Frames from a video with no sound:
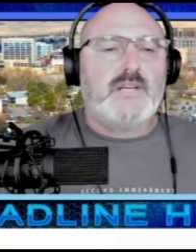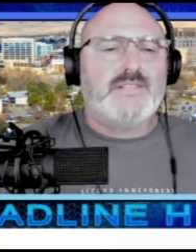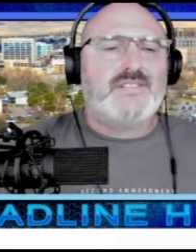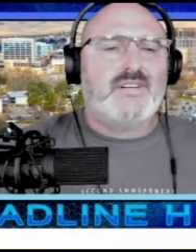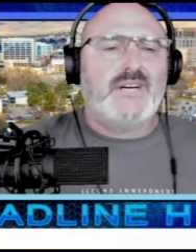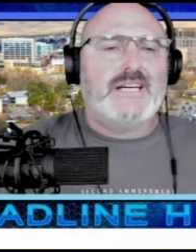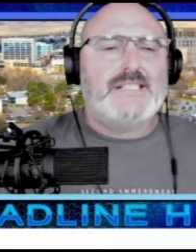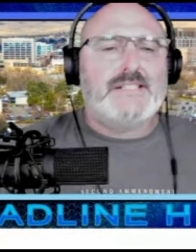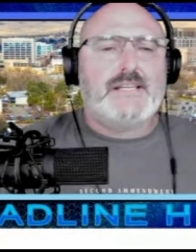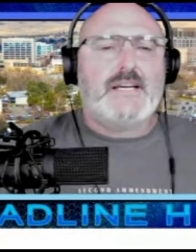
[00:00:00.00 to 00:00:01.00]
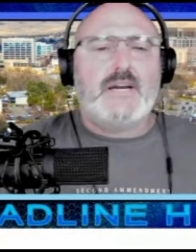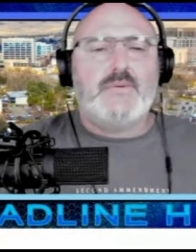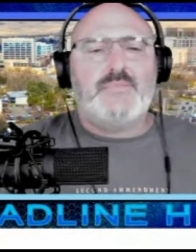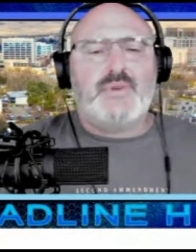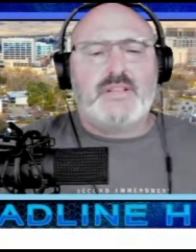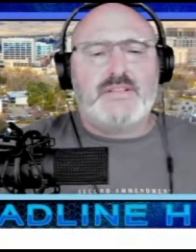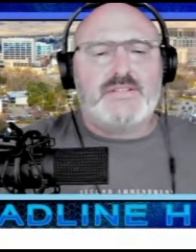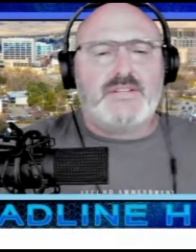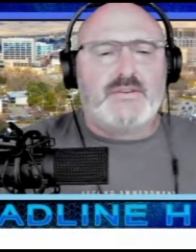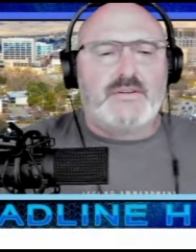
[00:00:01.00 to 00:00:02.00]
So I just thought I would bring this
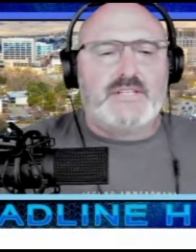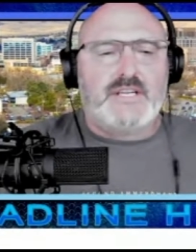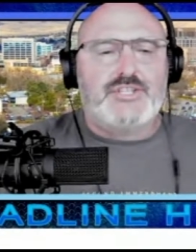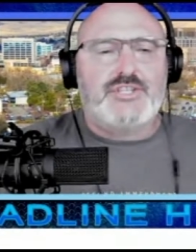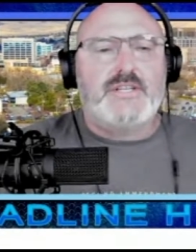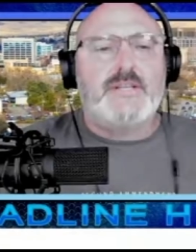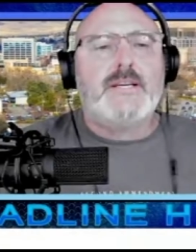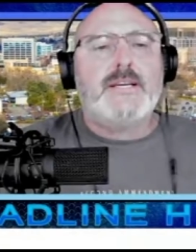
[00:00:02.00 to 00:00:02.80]
to your attention.